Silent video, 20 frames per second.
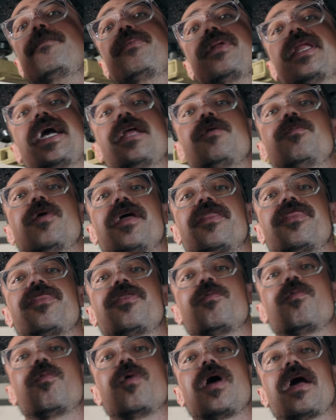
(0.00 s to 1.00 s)
played
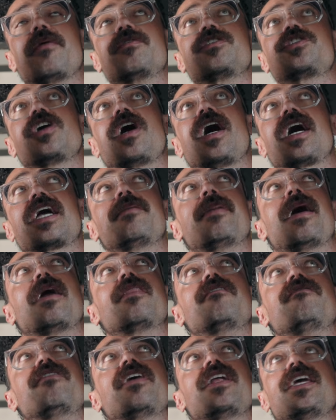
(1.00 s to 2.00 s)
with what I was talking about
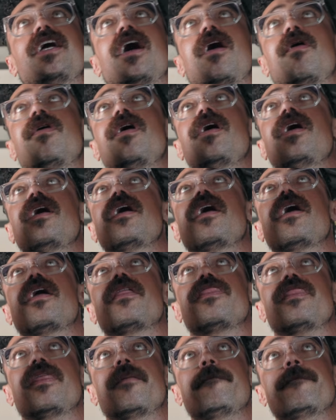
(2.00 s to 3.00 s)
in the video, the